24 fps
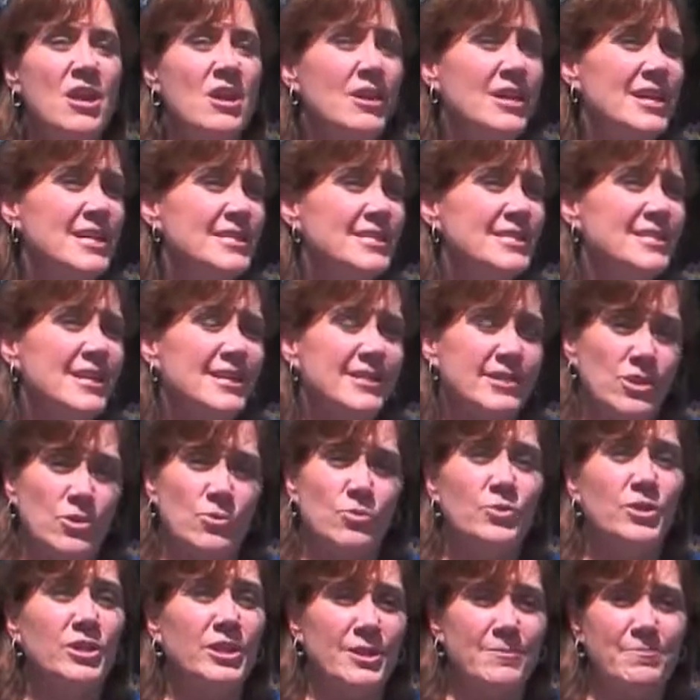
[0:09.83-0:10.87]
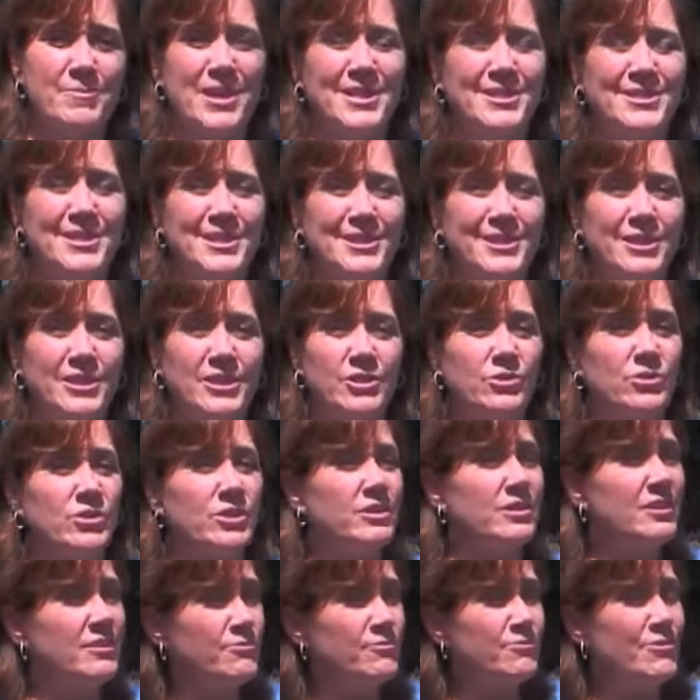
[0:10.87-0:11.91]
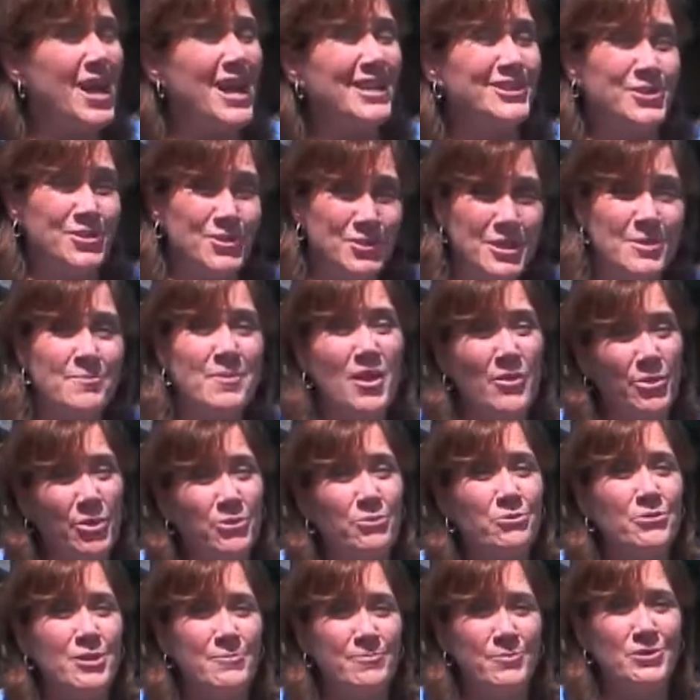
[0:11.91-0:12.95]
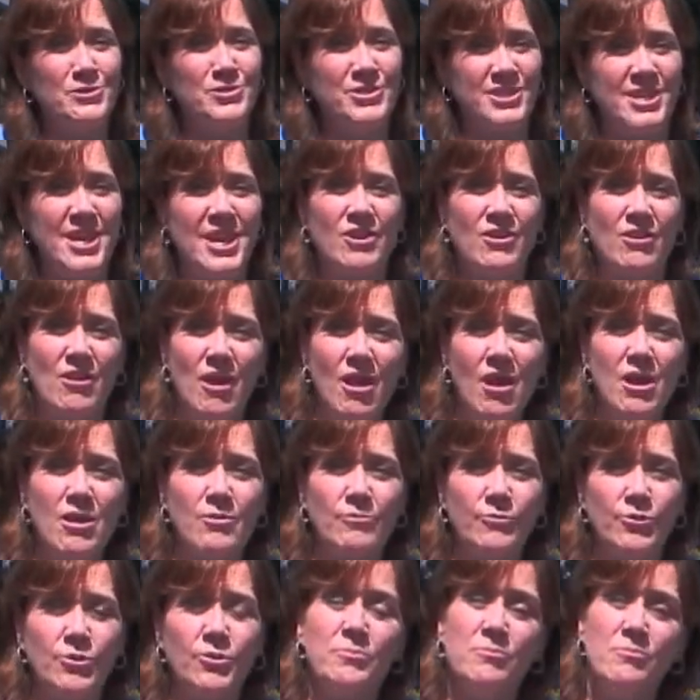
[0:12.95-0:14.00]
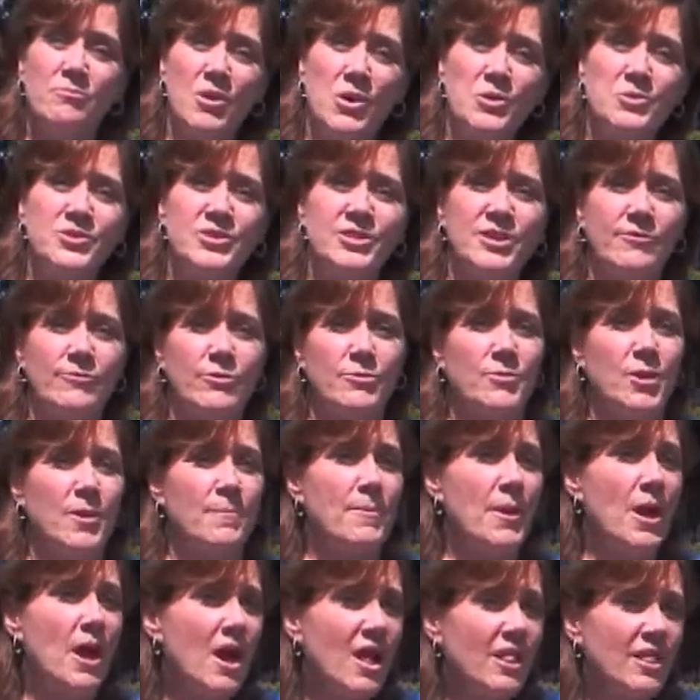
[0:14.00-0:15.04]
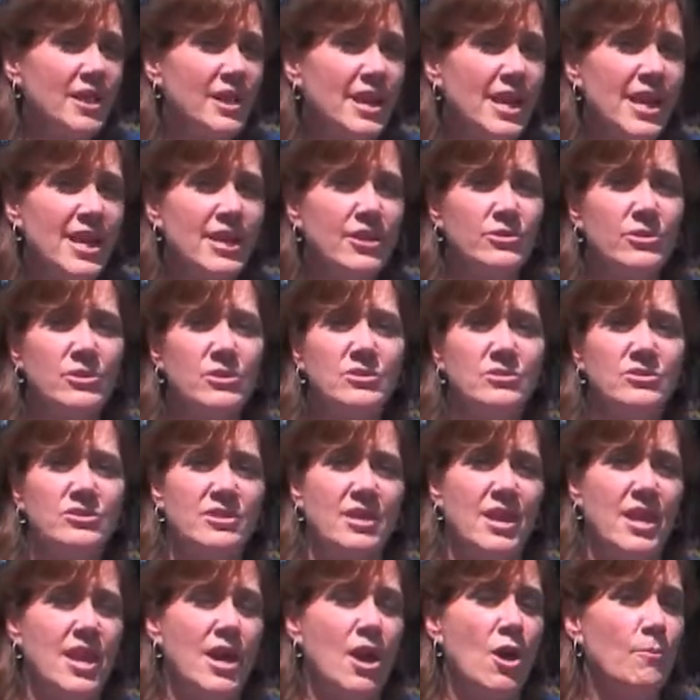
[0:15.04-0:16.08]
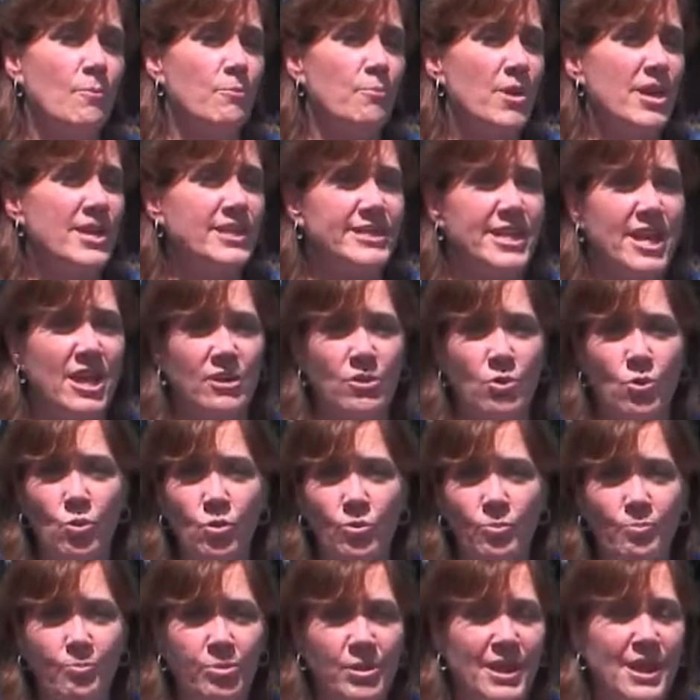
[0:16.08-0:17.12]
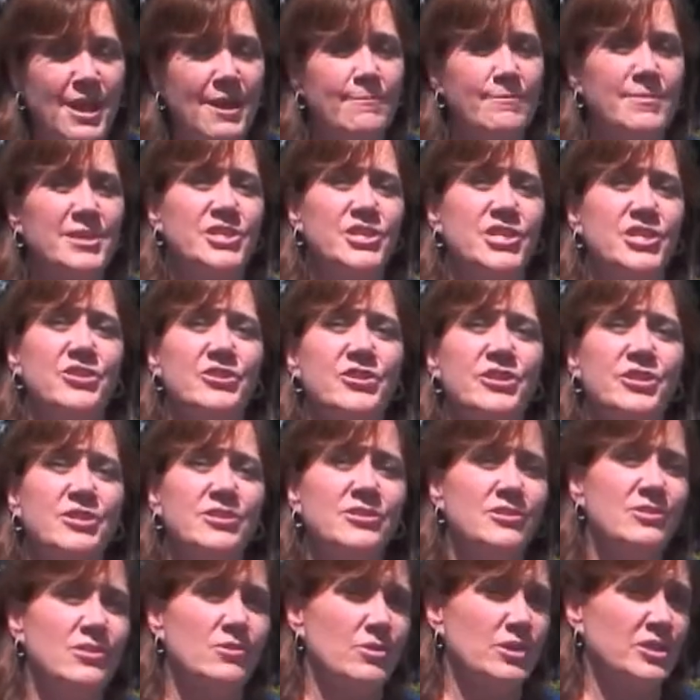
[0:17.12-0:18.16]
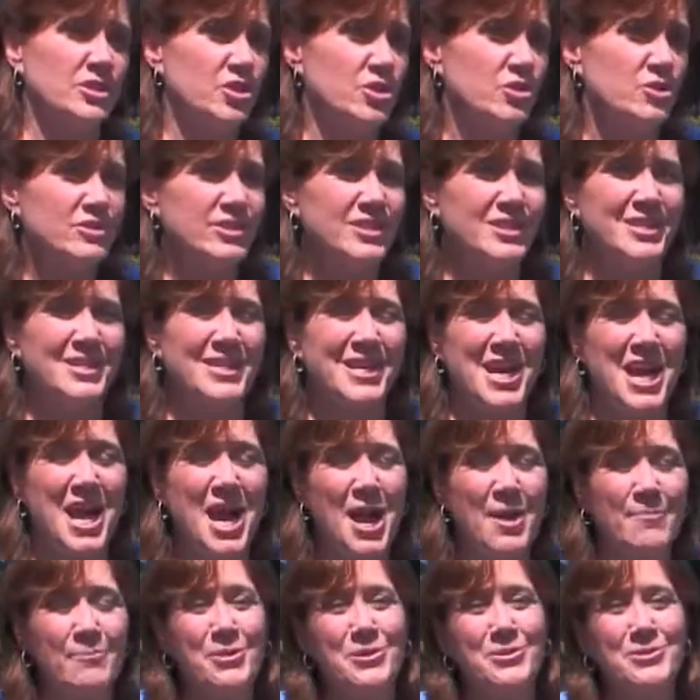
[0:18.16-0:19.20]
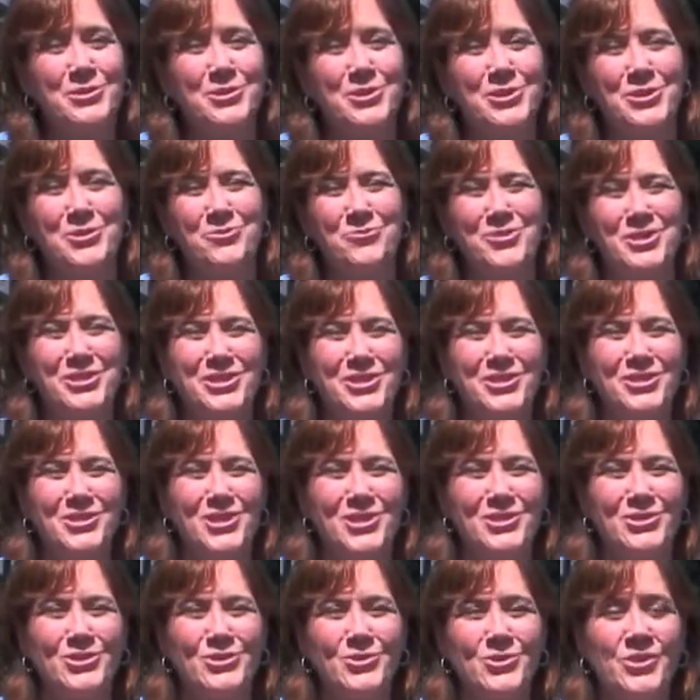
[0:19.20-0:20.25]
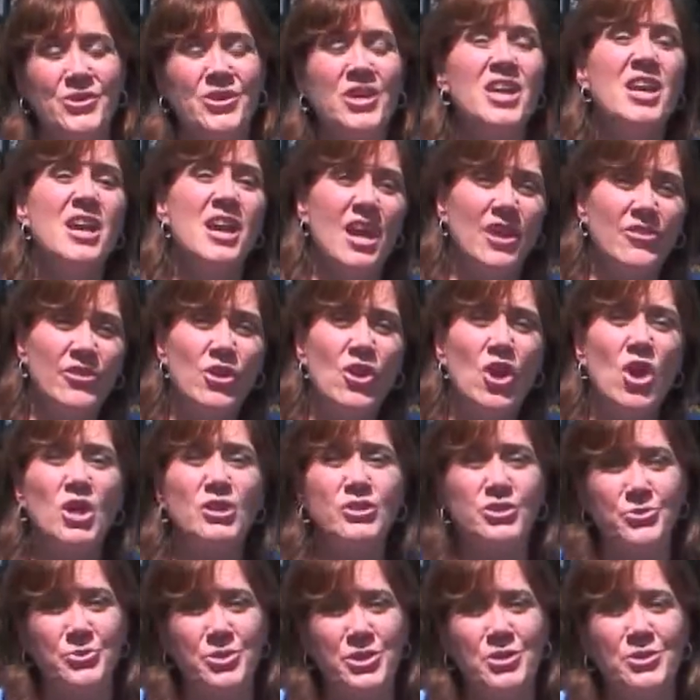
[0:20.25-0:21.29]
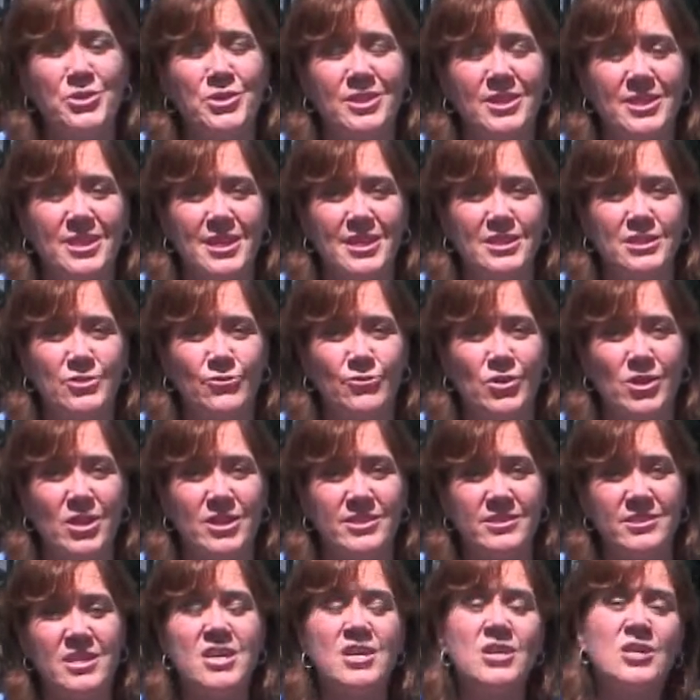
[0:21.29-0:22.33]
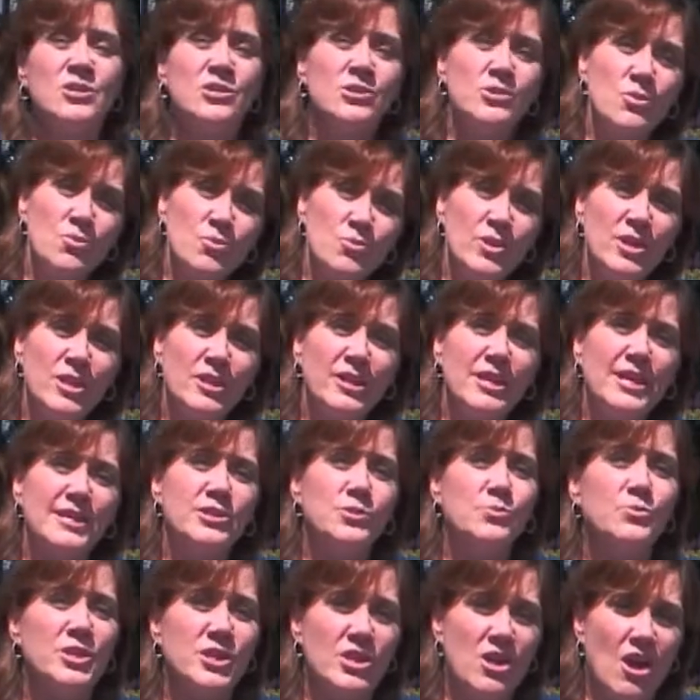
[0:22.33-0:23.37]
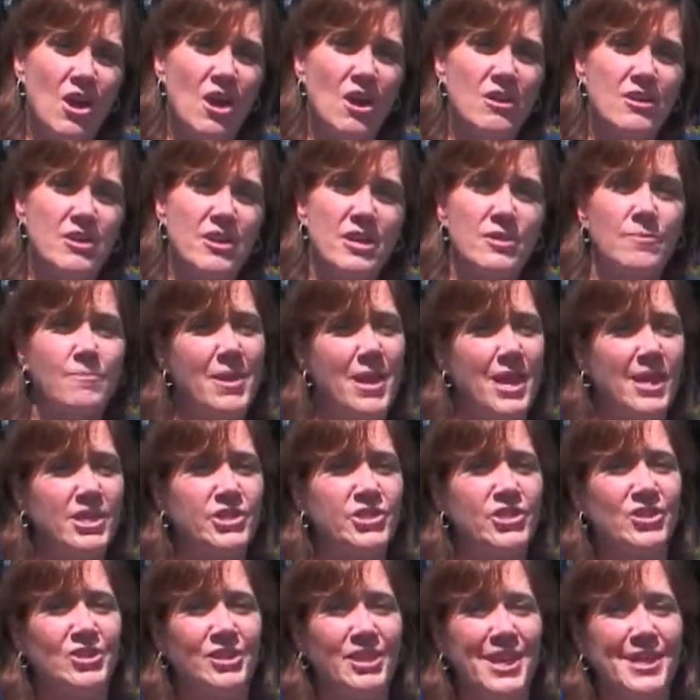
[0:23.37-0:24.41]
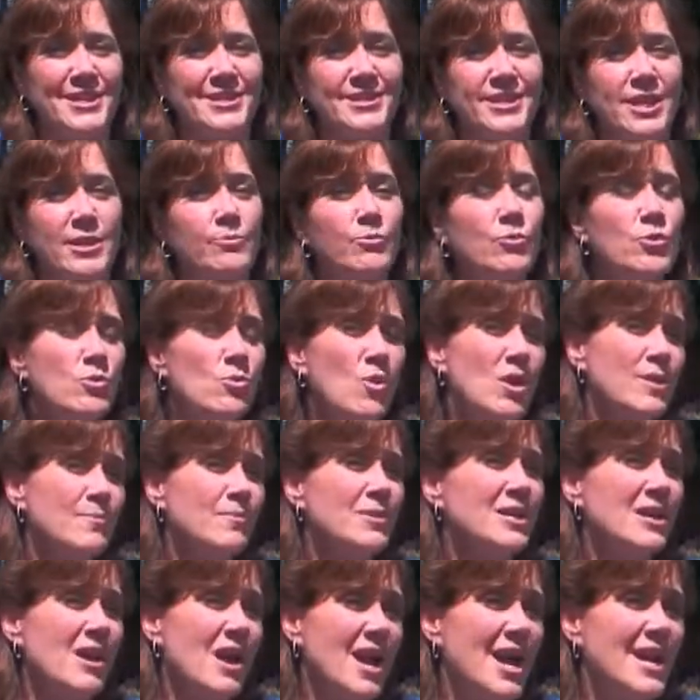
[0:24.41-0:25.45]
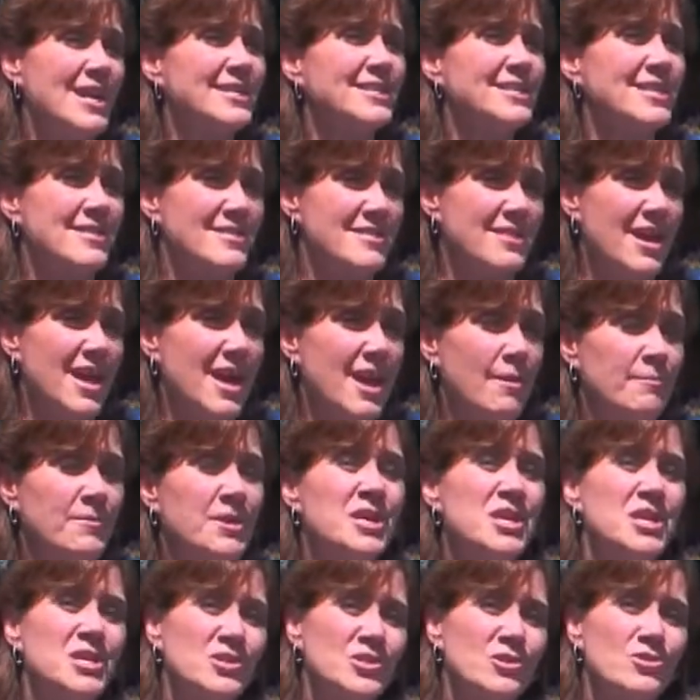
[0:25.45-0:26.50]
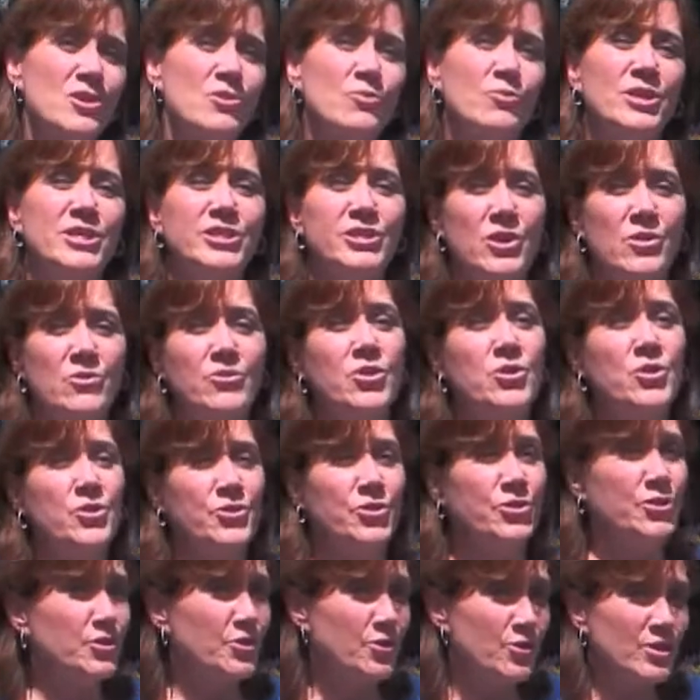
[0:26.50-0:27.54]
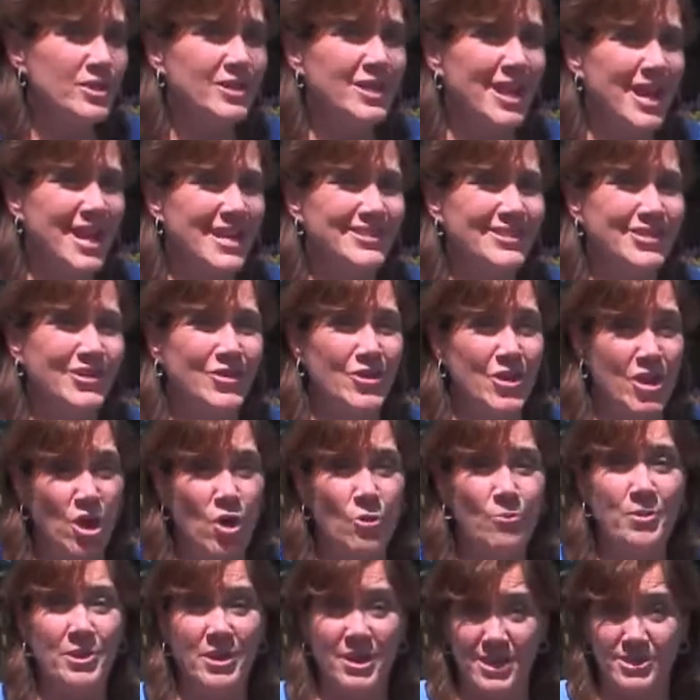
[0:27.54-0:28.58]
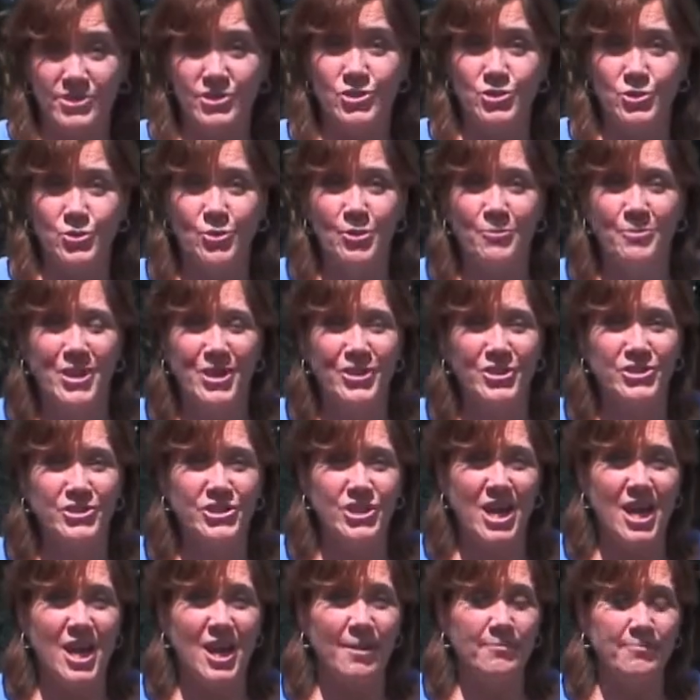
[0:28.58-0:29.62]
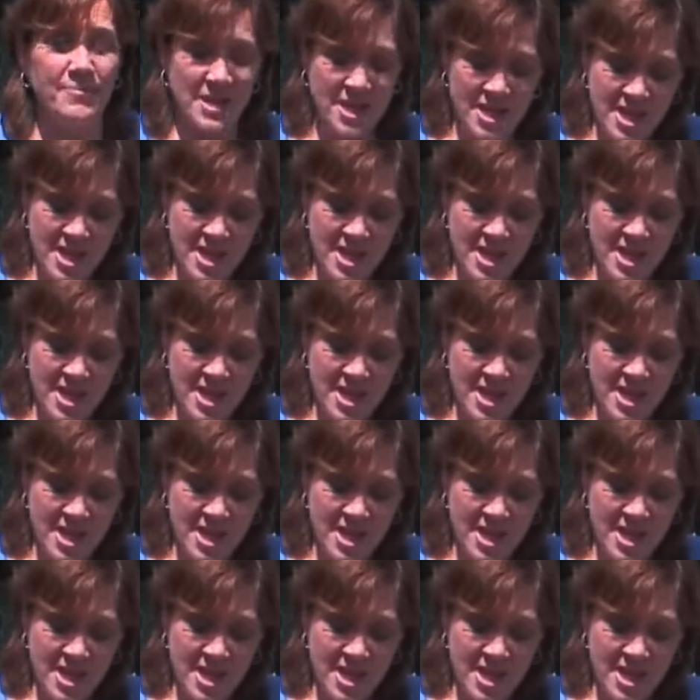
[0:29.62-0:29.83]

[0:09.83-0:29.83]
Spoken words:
Insects are really basically good. In fact, only about 3% are harmful. Most of them are pollinators. They help break down old plant material so it turns into compost and enriches our soil, and they're all doing good things for us. So really, as we garden and manage our landscape, we want to be kind to them so that we don't hurt the good guys that are helping us do a better job.